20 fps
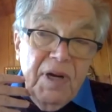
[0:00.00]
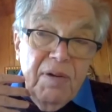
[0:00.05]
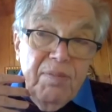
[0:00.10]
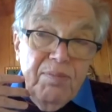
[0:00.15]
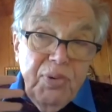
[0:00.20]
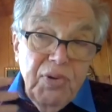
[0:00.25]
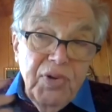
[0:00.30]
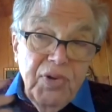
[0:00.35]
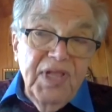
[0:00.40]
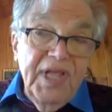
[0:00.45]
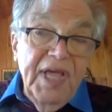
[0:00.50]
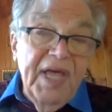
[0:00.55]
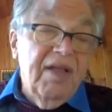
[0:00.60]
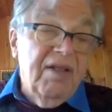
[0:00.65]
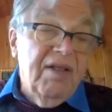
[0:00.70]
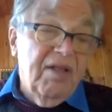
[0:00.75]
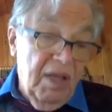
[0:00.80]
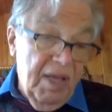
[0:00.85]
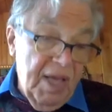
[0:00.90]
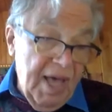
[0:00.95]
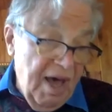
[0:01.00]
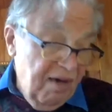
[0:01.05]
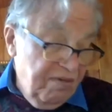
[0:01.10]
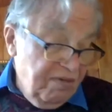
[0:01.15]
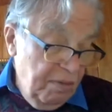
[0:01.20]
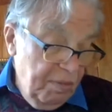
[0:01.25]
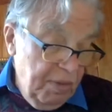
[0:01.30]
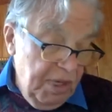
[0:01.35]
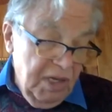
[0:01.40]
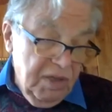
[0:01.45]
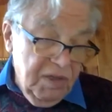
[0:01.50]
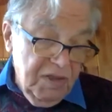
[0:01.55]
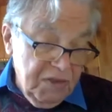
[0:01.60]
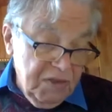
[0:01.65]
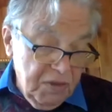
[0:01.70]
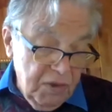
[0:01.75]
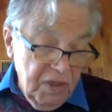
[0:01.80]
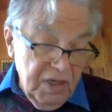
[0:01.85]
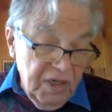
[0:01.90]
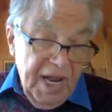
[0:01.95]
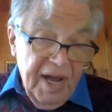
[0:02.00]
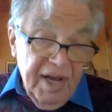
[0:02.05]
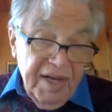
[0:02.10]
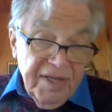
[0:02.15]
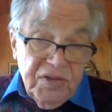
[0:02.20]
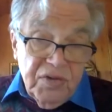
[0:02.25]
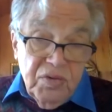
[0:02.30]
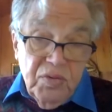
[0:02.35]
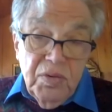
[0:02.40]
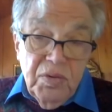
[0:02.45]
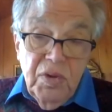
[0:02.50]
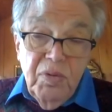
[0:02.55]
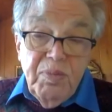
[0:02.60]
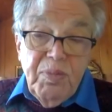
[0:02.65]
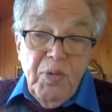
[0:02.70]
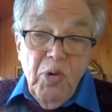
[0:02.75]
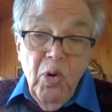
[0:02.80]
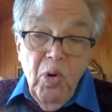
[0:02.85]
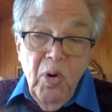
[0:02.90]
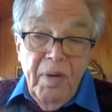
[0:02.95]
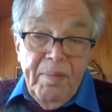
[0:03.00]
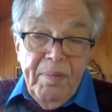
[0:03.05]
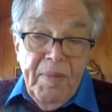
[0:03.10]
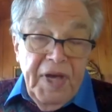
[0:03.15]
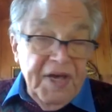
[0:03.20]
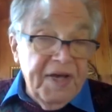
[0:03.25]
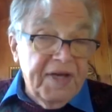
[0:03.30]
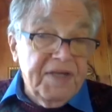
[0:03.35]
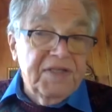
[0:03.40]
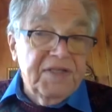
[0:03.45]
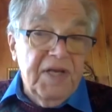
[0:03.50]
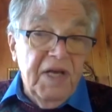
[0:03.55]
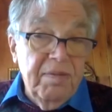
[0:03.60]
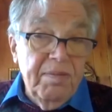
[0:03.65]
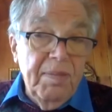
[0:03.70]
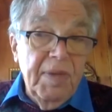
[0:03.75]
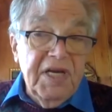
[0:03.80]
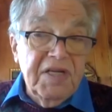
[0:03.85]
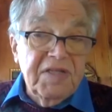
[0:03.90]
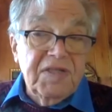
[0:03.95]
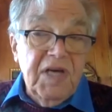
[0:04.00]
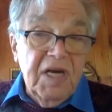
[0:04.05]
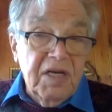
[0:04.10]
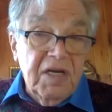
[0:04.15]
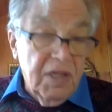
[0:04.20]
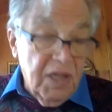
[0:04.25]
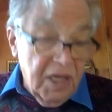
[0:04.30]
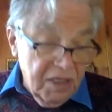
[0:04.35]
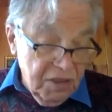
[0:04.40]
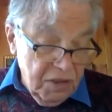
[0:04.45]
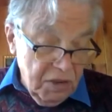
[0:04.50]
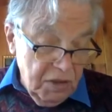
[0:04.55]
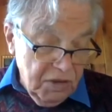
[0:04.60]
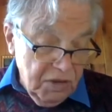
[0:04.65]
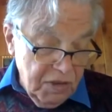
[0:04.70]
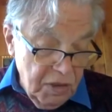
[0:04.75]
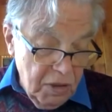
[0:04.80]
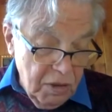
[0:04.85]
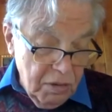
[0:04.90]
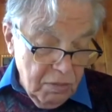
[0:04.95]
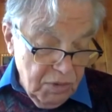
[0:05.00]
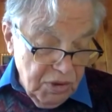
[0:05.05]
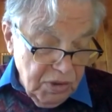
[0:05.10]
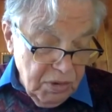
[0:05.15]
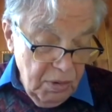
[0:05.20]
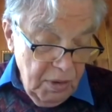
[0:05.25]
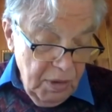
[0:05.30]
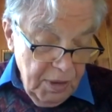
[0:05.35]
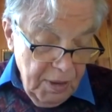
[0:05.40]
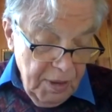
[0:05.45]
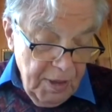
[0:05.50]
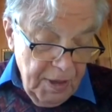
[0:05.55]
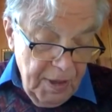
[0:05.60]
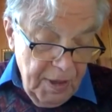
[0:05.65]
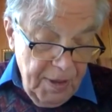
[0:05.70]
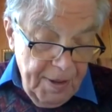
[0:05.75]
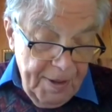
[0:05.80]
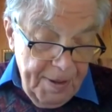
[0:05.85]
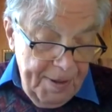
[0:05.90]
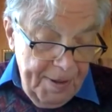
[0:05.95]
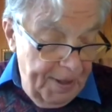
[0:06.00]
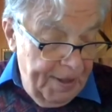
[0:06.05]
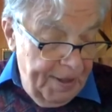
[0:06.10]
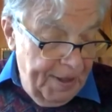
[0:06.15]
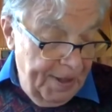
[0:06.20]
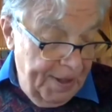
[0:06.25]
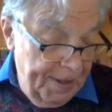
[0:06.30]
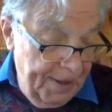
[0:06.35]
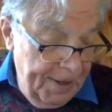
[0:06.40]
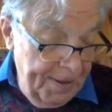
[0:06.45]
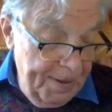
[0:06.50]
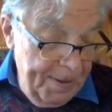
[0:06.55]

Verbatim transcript: completely have to be understood as group or mass in mass psychological terms.